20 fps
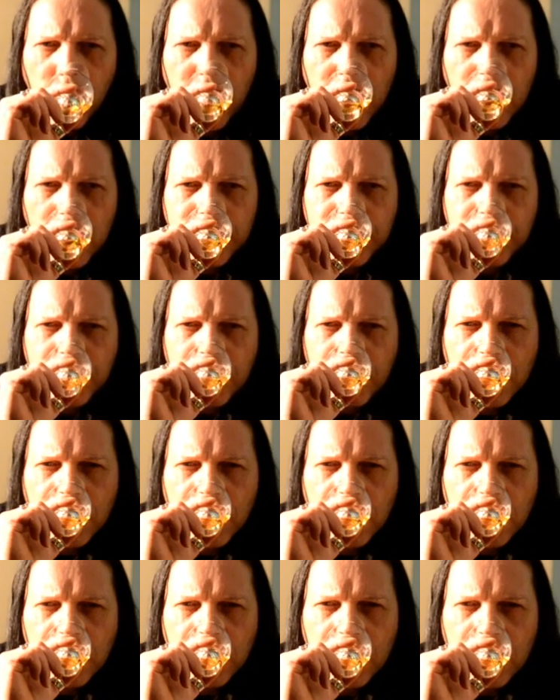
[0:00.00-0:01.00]
Well,
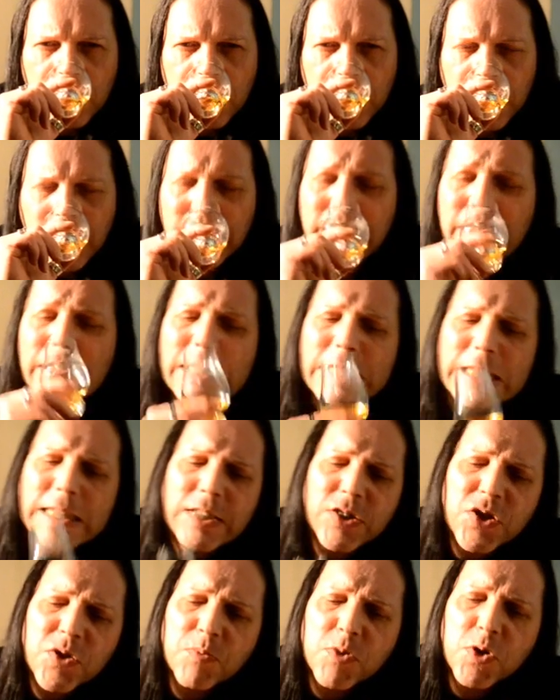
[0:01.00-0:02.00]
yeah,
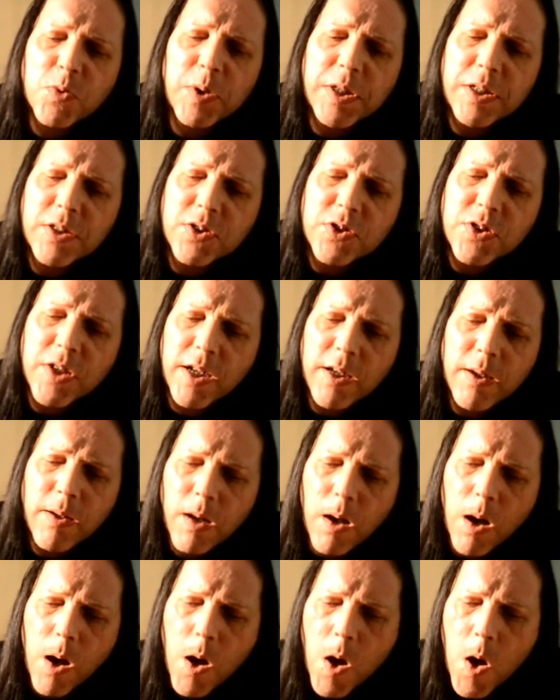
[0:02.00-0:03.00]
there's some sweetness there.